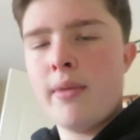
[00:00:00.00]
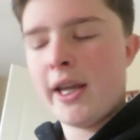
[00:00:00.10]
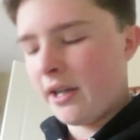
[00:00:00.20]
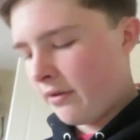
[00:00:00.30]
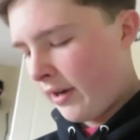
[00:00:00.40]

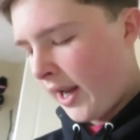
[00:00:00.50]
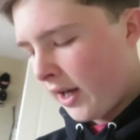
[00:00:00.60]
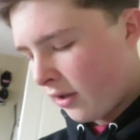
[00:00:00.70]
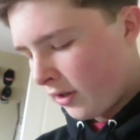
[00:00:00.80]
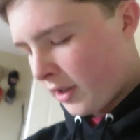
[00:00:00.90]
make it
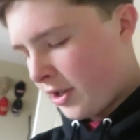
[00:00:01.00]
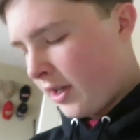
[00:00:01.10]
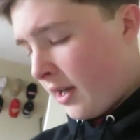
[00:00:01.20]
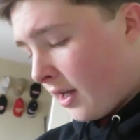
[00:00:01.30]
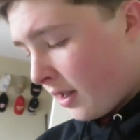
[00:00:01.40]
rain
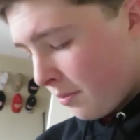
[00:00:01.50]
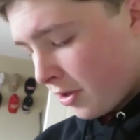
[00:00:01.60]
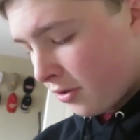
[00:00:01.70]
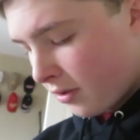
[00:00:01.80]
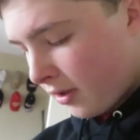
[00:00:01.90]
glitch. And let
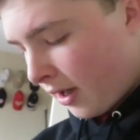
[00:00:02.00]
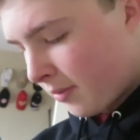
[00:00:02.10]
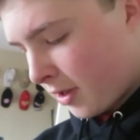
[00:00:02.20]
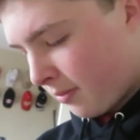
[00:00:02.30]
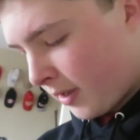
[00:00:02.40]
me show you
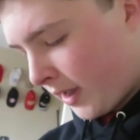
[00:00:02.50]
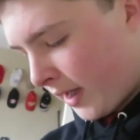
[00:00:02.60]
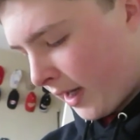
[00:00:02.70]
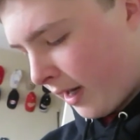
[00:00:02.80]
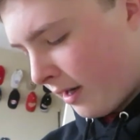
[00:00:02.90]
how much
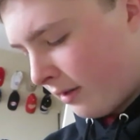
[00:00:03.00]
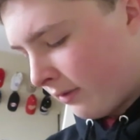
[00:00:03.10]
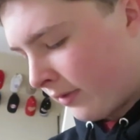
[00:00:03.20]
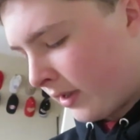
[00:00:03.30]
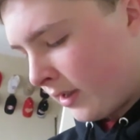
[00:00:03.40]
money I
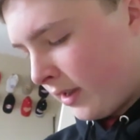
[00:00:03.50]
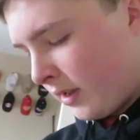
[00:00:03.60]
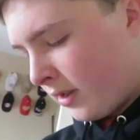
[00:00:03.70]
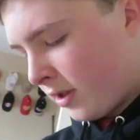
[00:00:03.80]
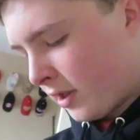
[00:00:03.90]
have
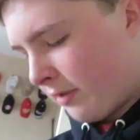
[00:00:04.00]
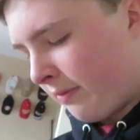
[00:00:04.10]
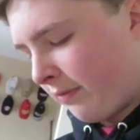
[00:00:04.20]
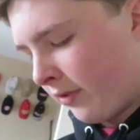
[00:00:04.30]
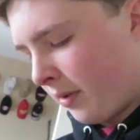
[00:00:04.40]

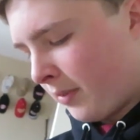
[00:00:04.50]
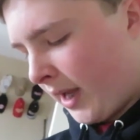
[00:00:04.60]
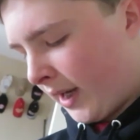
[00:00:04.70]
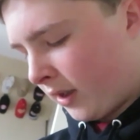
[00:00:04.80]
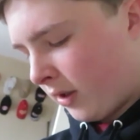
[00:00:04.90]
just from
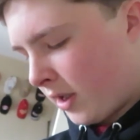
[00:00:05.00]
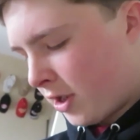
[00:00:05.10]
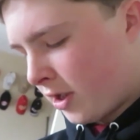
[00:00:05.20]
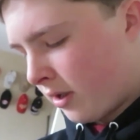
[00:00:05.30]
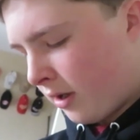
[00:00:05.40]
that
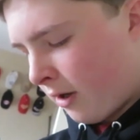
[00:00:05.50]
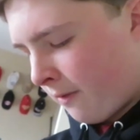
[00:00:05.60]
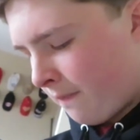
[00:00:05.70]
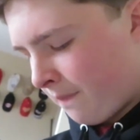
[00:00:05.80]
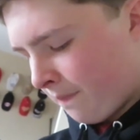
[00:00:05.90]
glitch.
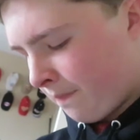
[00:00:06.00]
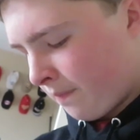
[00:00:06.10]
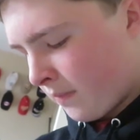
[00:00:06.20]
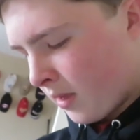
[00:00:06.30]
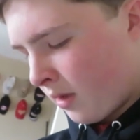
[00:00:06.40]
Um,
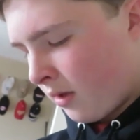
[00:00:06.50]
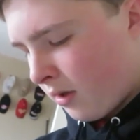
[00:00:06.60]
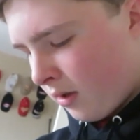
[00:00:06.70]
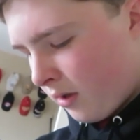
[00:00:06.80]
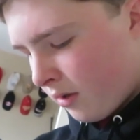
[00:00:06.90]

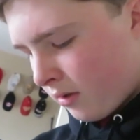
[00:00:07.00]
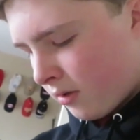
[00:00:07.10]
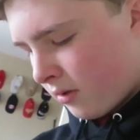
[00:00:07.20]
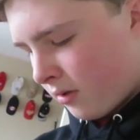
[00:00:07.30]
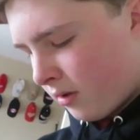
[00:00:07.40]

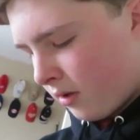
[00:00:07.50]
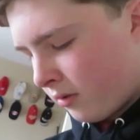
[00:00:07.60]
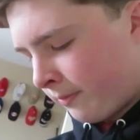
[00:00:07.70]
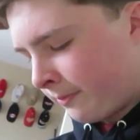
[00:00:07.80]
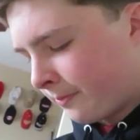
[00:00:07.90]

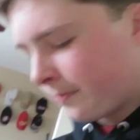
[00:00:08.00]
so,